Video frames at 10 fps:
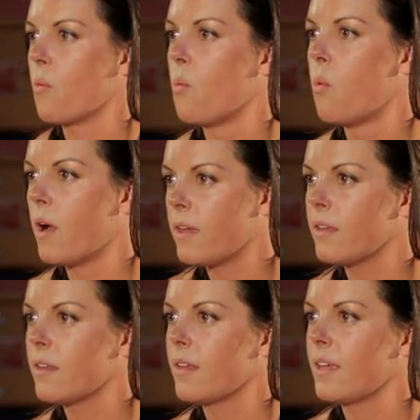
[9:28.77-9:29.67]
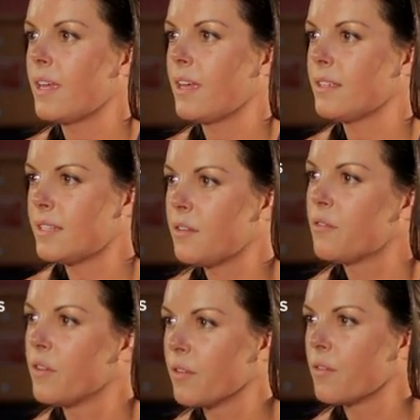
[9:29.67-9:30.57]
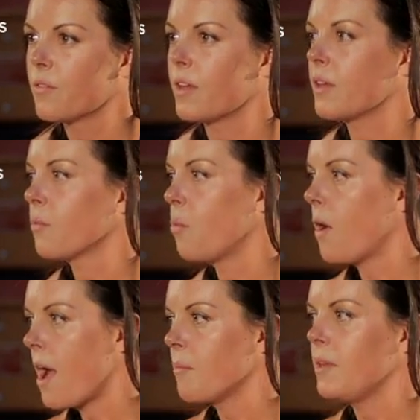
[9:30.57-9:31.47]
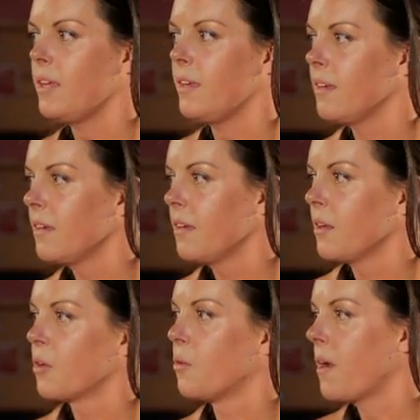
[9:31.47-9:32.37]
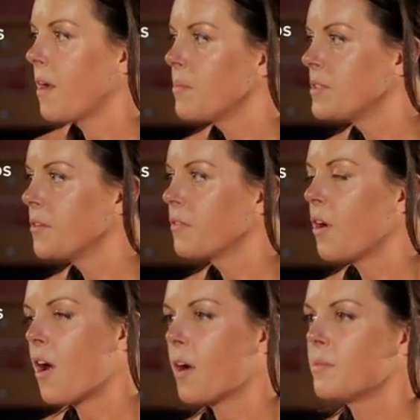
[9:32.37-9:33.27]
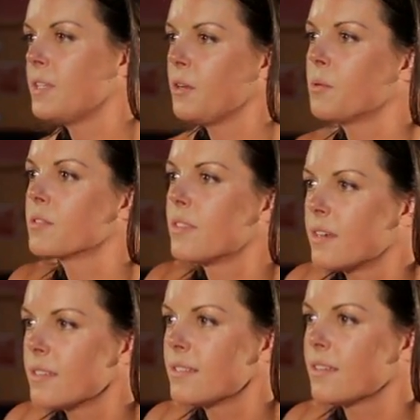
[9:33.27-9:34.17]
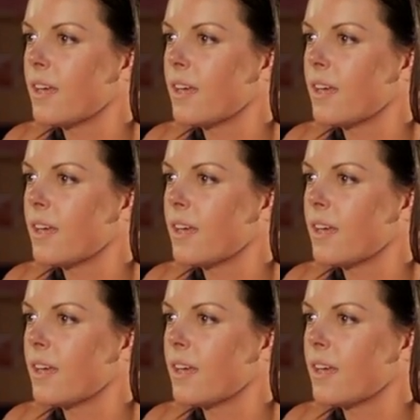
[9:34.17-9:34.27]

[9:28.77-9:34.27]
what is in food, like how many grams of carbs equals this.